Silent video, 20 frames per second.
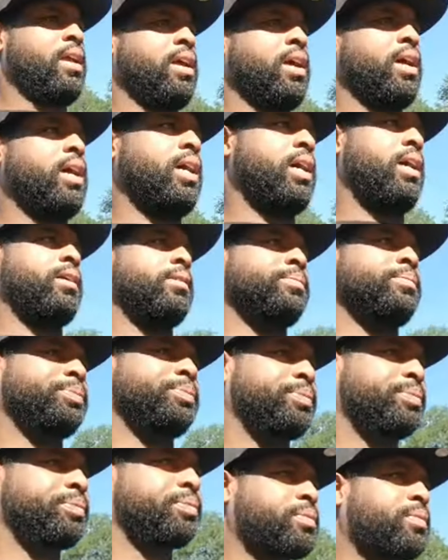you
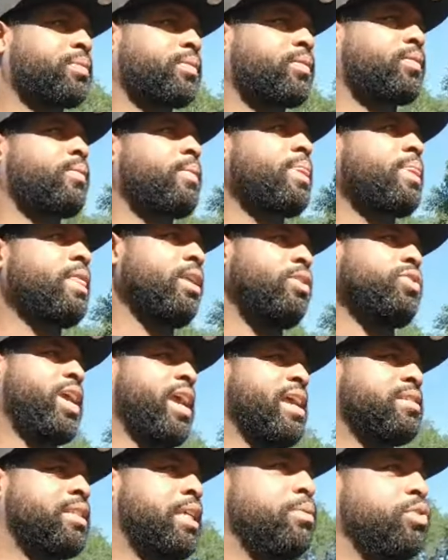
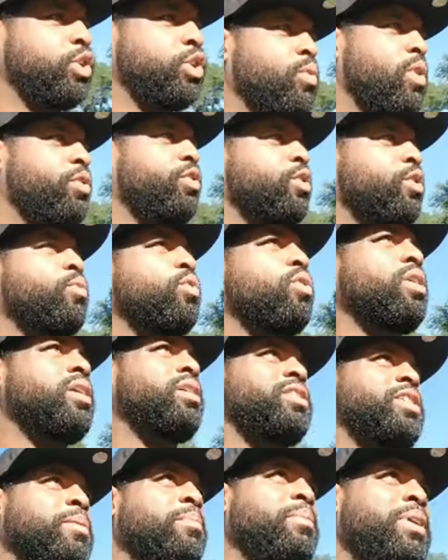can't say what you want no more,
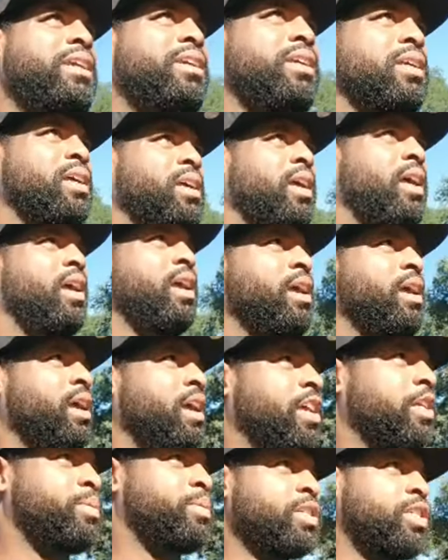to me,
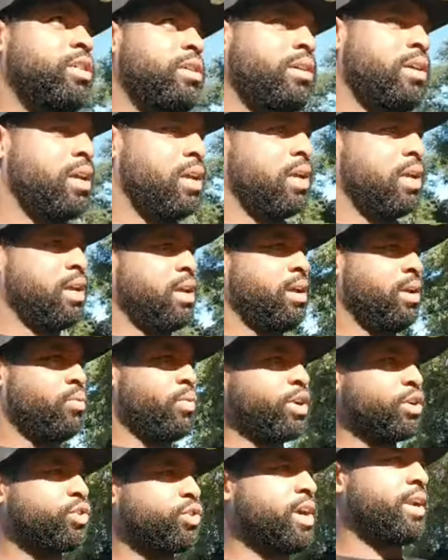especially
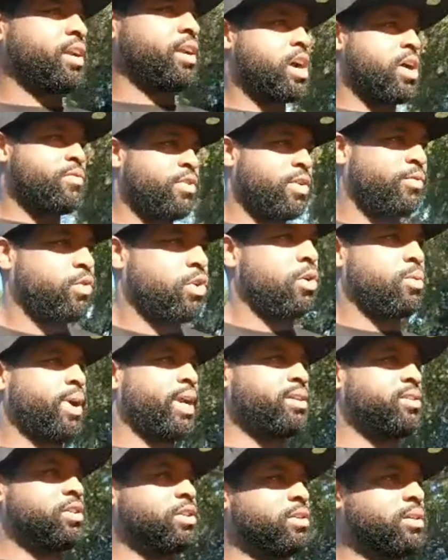when you're trying to cover for a
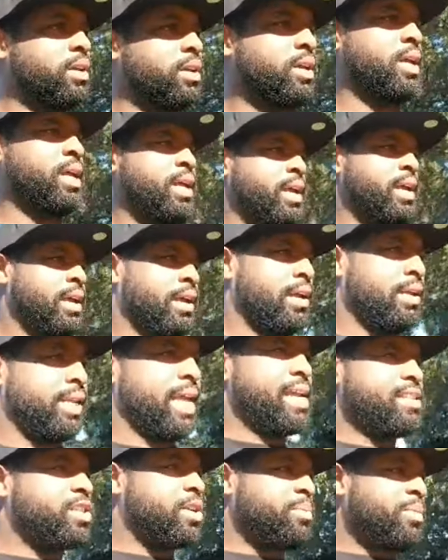racist,
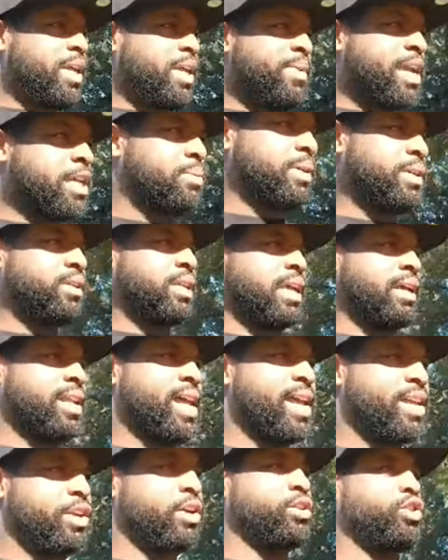that to me makes me think
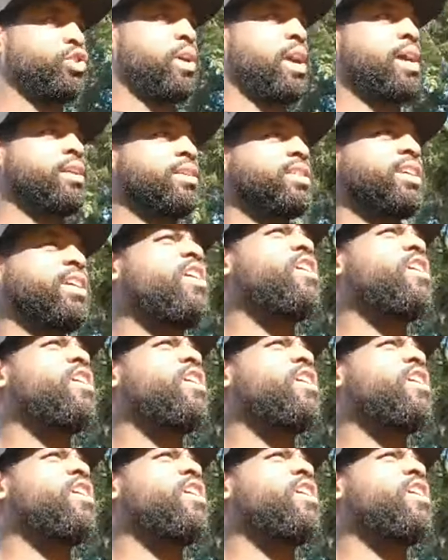like you're trying to say,